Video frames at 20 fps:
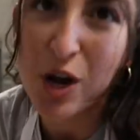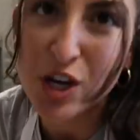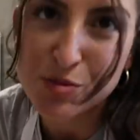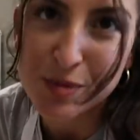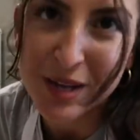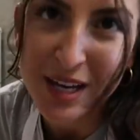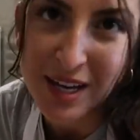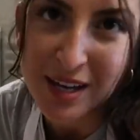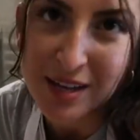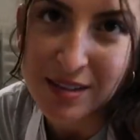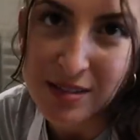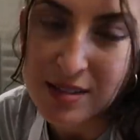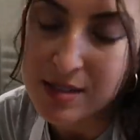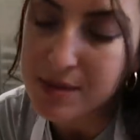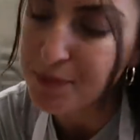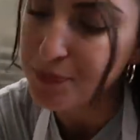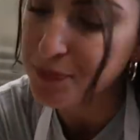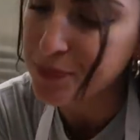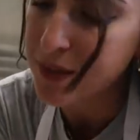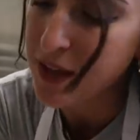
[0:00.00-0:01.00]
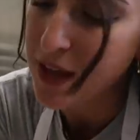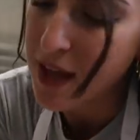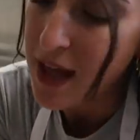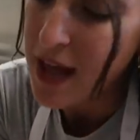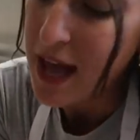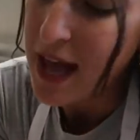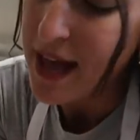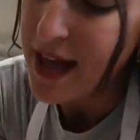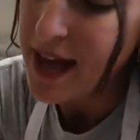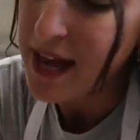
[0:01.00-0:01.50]
wash my hands.
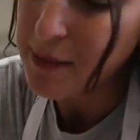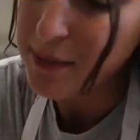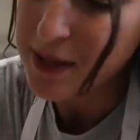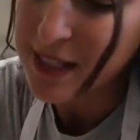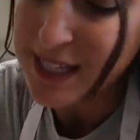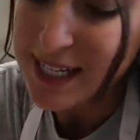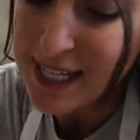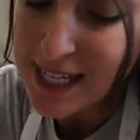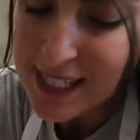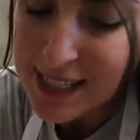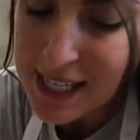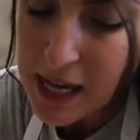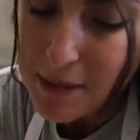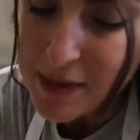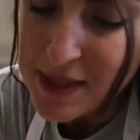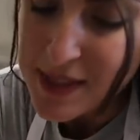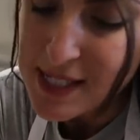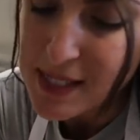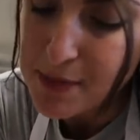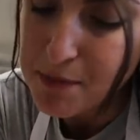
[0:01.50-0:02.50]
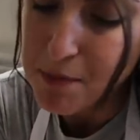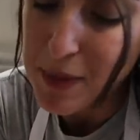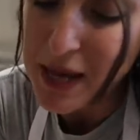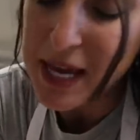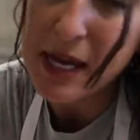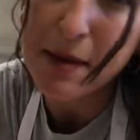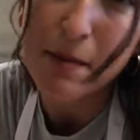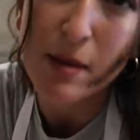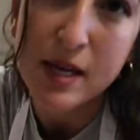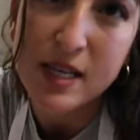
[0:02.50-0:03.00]
And I'm cleaning them in this
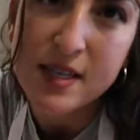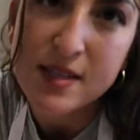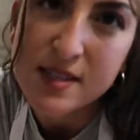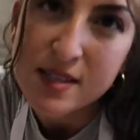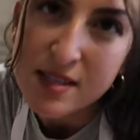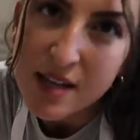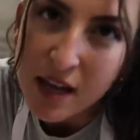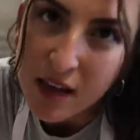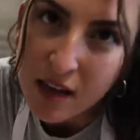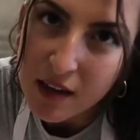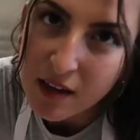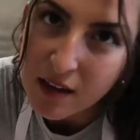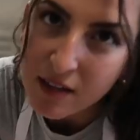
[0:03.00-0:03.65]
baby sink